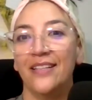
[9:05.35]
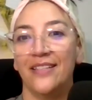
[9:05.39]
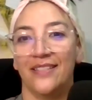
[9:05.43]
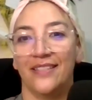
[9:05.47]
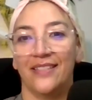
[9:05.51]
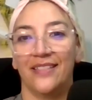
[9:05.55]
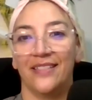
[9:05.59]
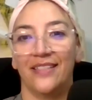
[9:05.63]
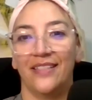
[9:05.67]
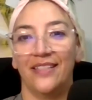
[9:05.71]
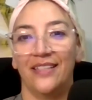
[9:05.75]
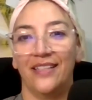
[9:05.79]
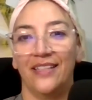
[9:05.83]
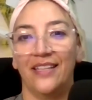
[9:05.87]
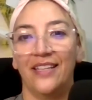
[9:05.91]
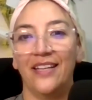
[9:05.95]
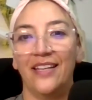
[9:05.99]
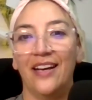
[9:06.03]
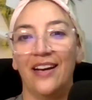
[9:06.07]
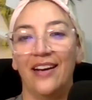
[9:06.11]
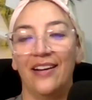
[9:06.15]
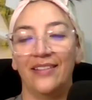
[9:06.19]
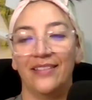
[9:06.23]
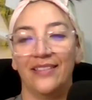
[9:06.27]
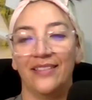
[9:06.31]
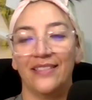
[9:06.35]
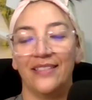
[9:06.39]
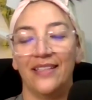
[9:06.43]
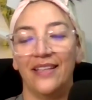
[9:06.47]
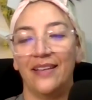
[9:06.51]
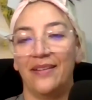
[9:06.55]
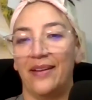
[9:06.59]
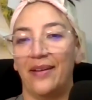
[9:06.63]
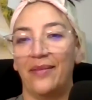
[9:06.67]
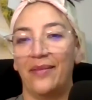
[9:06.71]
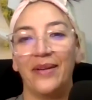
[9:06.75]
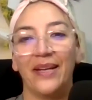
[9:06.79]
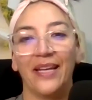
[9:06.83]
It's, you know, it's, mm-hmm.
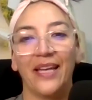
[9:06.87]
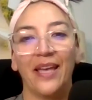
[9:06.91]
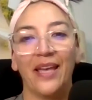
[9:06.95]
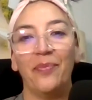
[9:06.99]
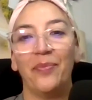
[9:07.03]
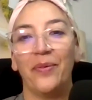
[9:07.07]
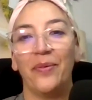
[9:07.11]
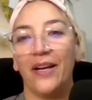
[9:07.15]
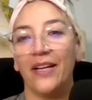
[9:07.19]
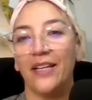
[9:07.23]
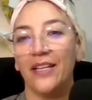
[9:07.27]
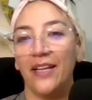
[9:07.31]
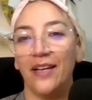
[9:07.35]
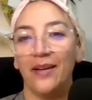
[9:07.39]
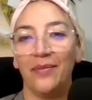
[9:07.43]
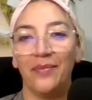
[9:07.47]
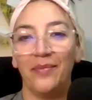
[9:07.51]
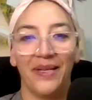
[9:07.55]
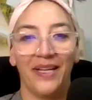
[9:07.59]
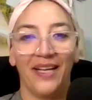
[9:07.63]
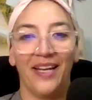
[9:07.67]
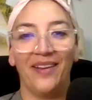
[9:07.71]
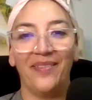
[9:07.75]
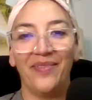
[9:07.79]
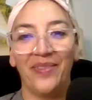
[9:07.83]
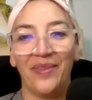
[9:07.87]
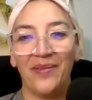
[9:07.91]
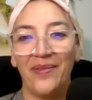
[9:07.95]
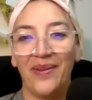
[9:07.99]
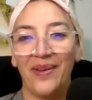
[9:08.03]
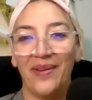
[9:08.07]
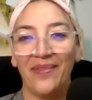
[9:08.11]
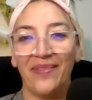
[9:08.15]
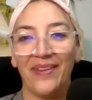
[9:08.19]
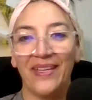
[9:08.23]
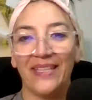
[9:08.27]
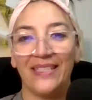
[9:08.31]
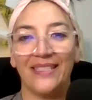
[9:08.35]
I'm going to get pregnant. I'm going to have the
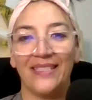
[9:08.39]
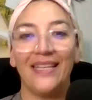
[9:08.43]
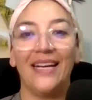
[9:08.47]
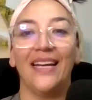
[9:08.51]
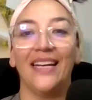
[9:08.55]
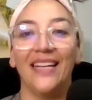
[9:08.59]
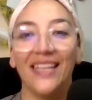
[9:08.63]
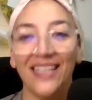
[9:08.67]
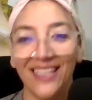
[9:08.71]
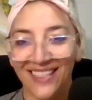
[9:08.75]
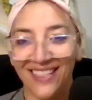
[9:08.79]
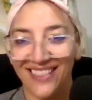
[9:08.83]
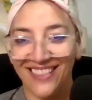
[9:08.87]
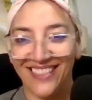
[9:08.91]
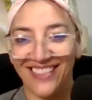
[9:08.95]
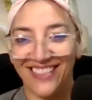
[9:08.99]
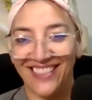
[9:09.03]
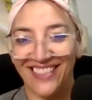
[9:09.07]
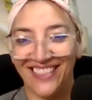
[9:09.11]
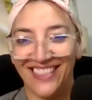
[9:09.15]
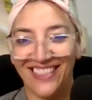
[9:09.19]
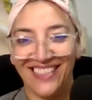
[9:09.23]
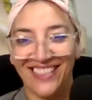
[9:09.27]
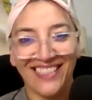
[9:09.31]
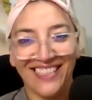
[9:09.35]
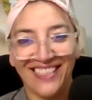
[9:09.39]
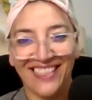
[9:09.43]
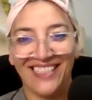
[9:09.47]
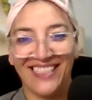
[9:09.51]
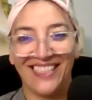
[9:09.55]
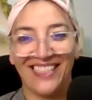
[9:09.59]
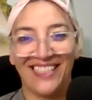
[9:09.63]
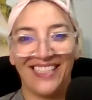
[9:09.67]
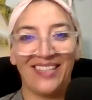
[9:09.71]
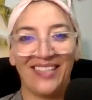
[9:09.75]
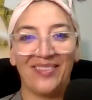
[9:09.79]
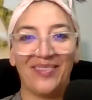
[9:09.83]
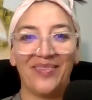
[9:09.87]
baby done.
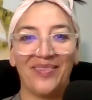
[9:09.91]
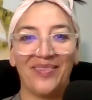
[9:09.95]
Yeah.